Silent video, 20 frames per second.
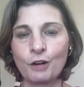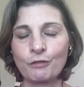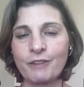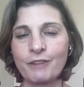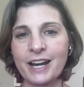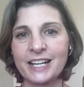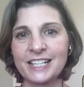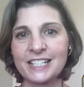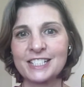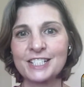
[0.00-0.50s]
are
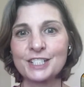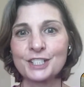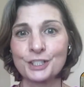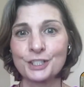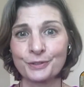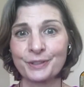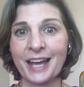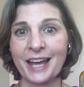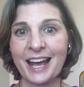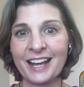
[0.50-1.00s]
ready to
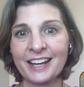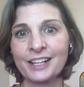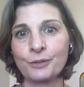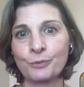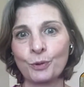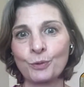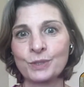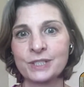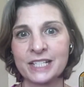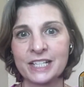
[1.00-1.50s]
do that, and it
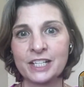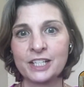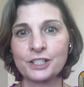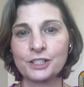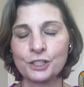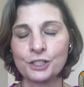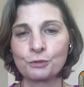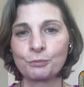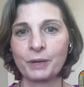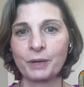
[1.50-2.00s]
won't take you
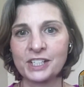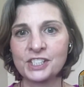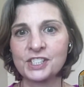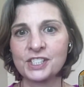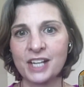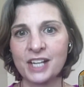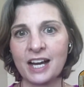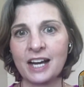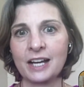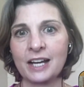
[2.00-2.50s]
too much
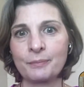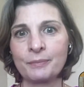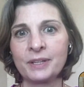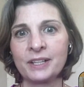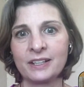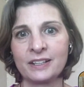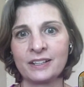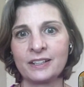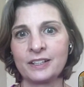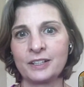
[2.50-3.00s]
time,
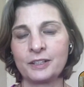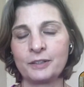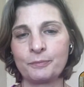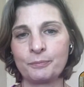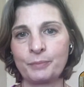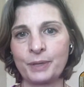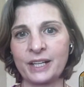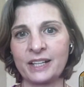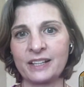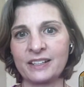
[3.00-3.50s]

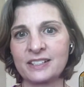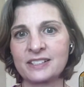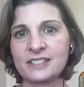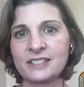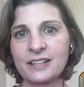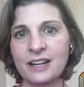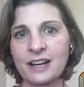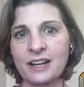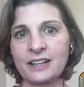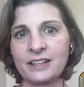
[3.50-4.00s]
but it's
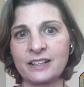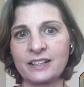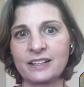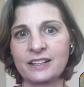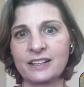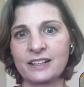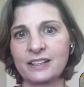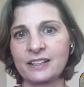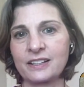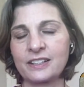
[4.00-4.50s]
not,
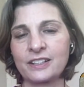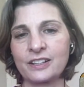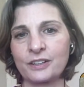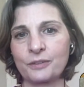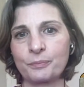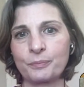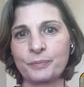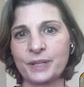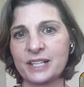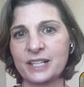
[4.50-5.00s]

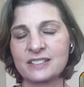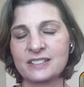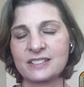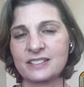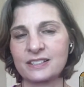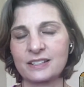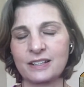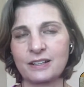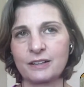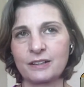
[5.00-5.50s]

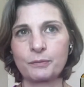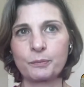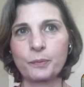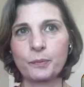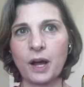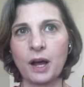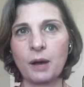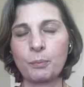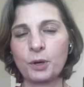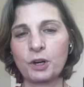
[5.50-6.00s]
because
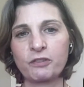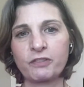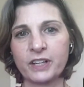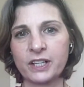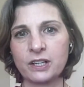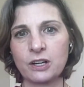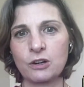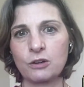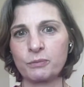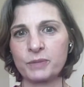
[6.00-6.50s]
a
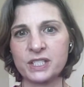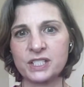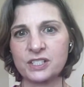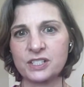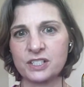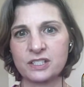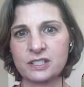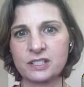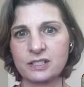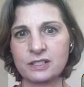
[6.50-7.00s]
perfect home is
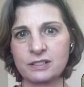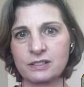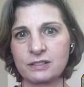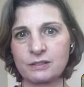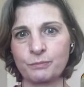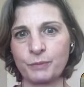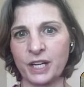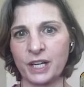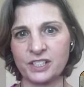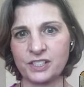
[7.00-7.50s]
just
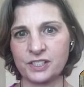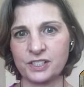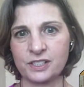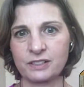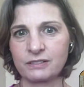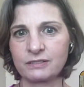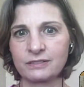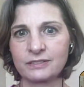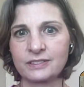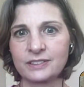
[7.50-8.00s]
too much
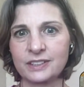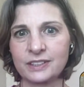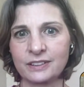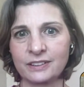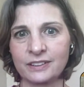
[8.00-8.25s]
to